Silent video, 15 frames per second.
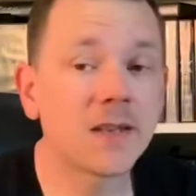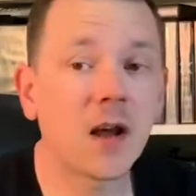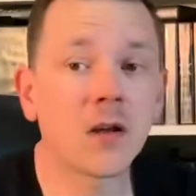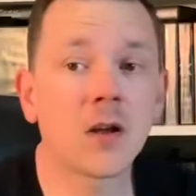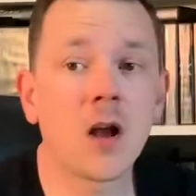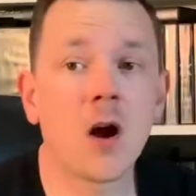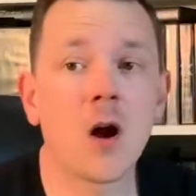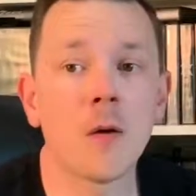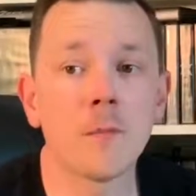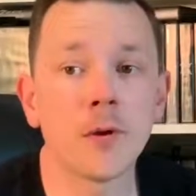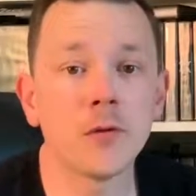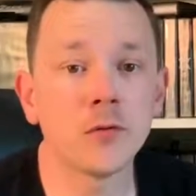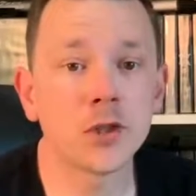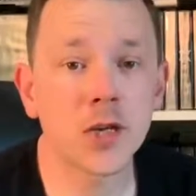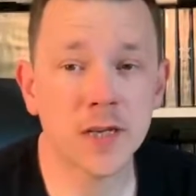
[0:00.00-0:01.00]
done car
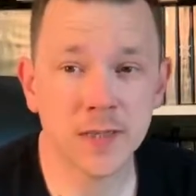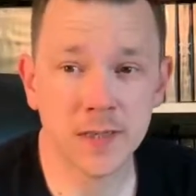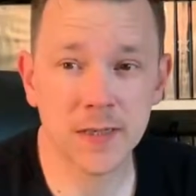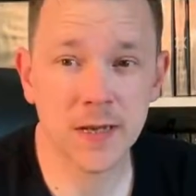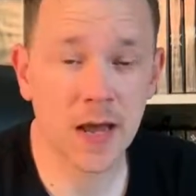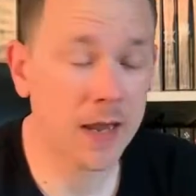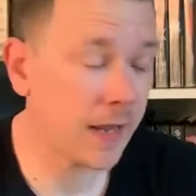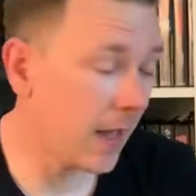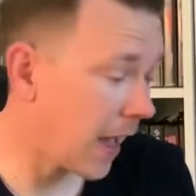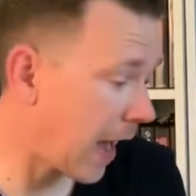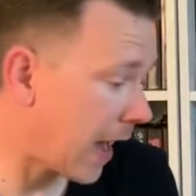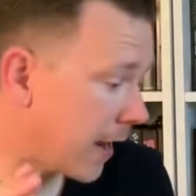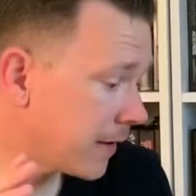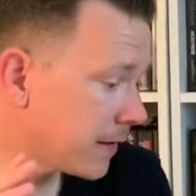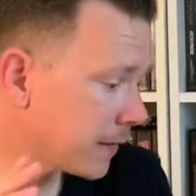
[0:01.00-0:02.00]
boots yesterday,
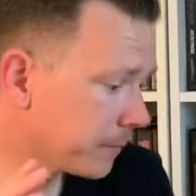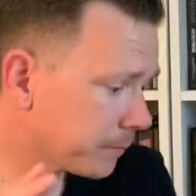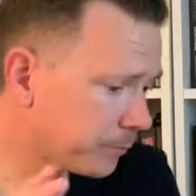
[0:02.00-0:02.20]
and